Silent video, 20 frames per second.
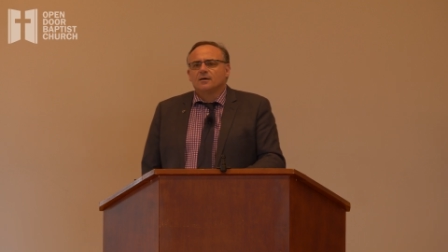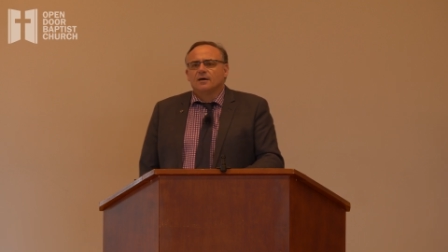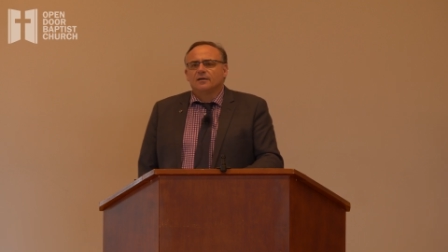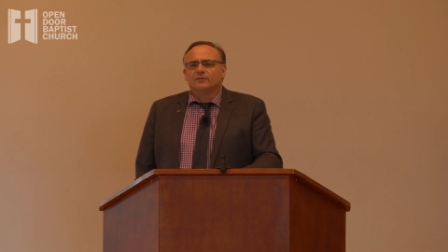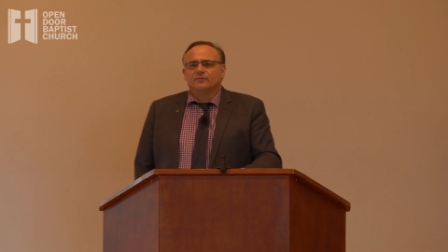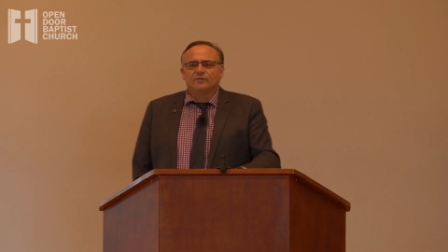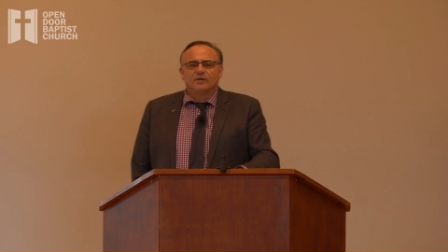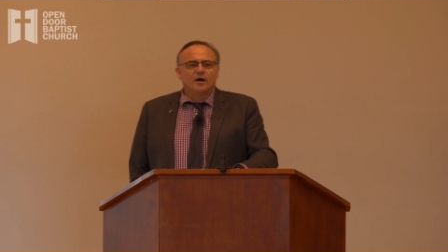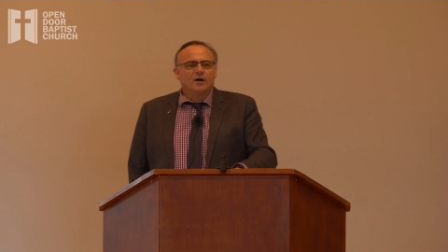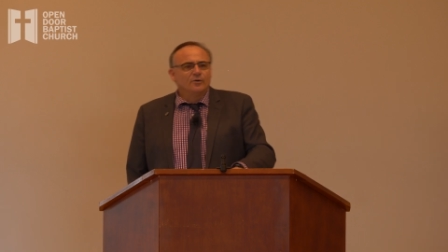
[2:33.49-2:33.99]

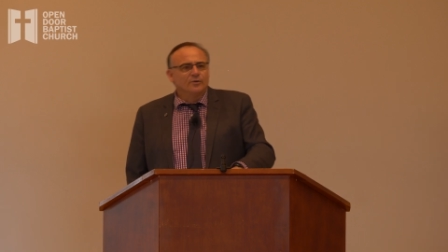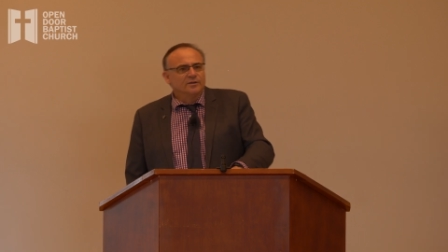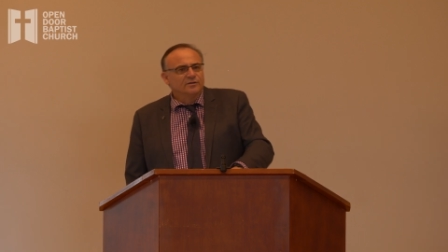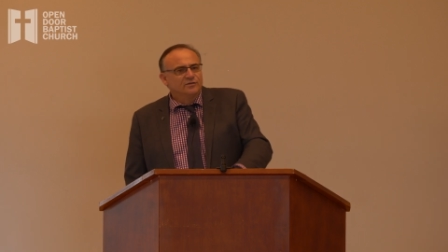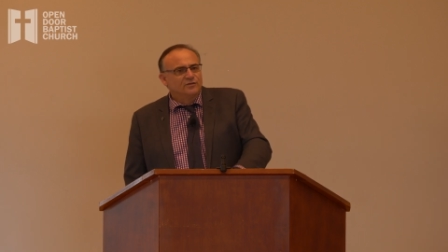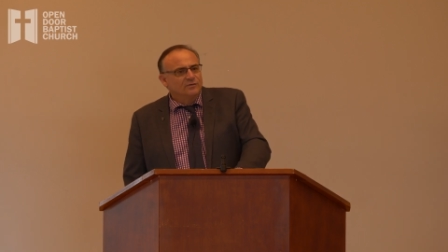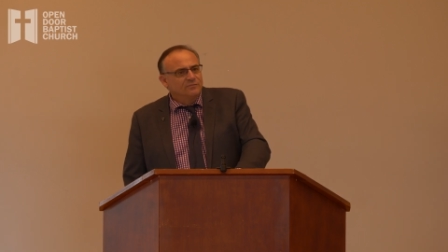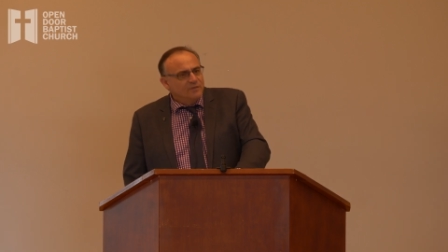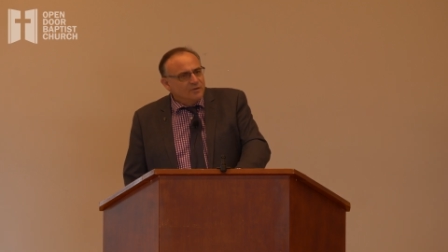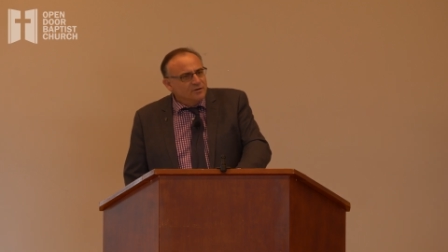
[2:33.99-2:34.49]
And so
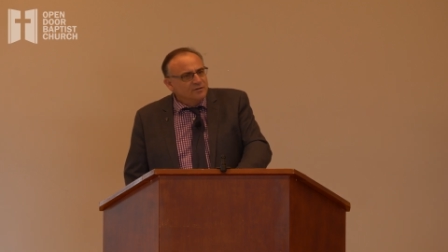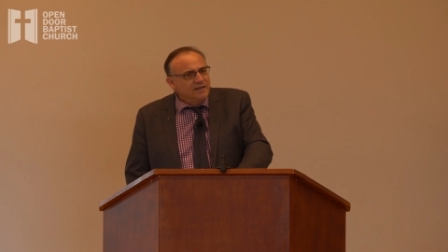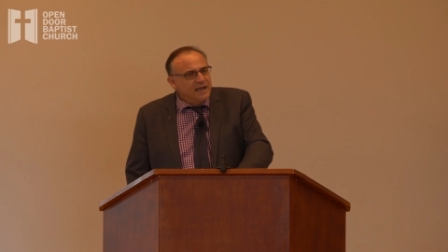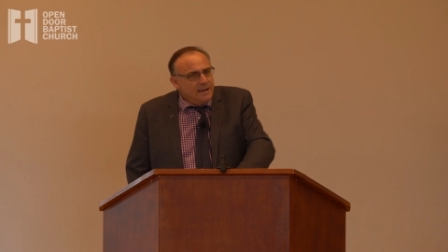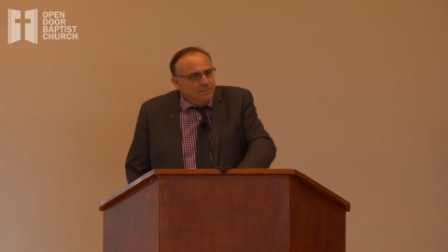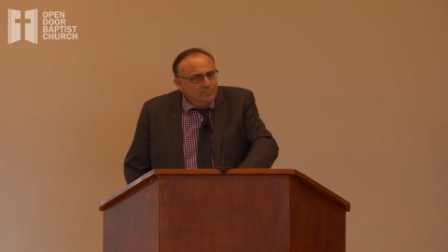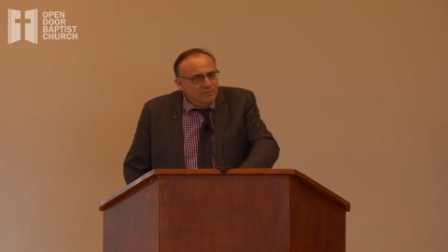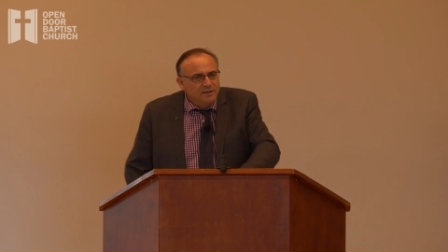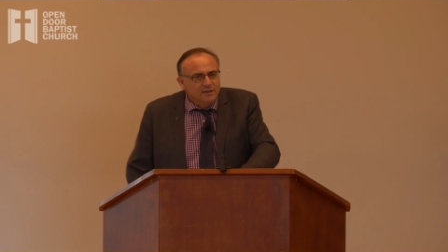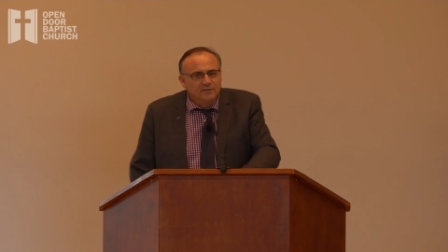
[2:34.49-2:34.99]
it's uh, very
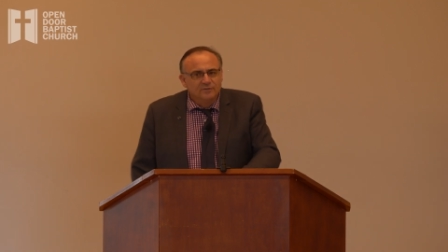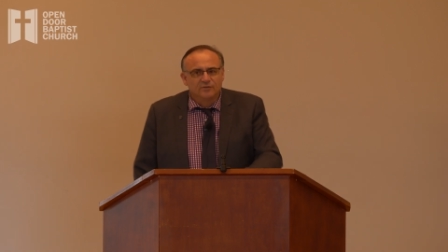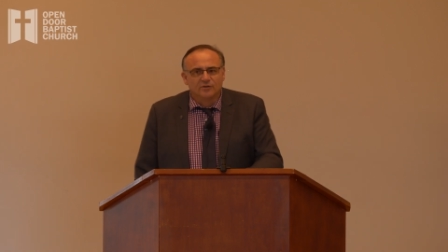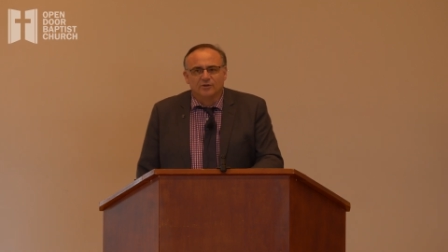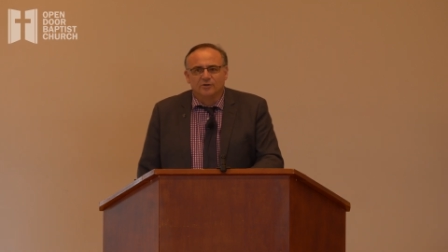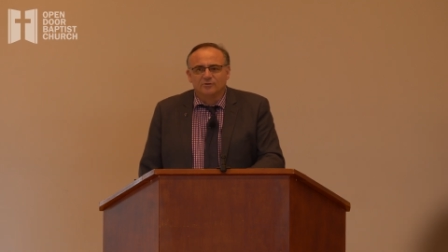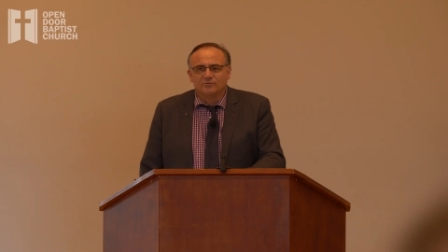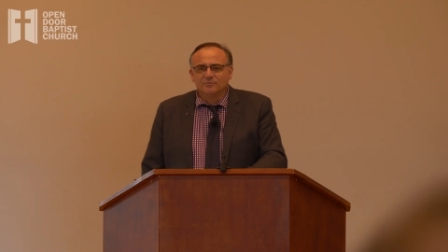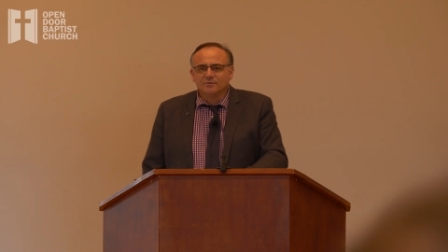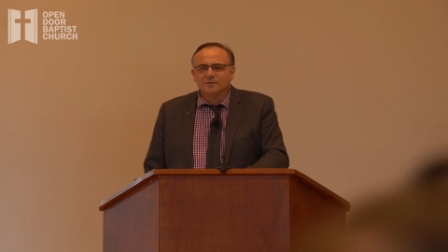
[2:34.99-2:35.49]
tempting
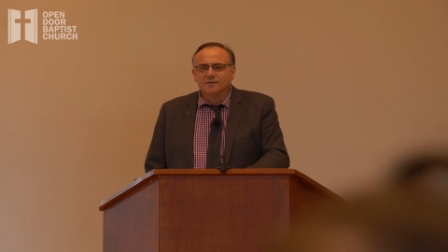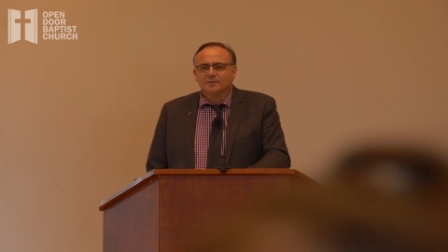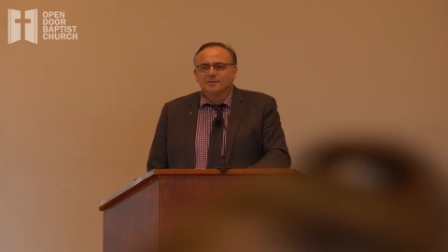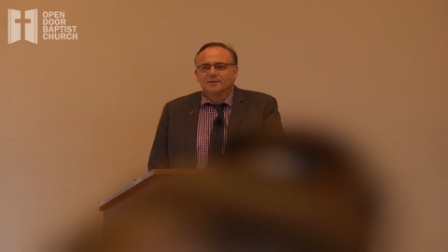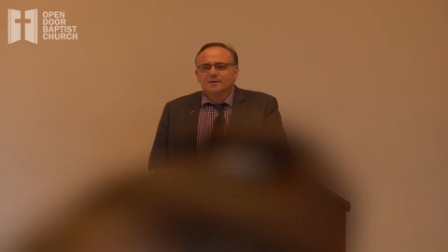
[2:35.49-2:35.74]
to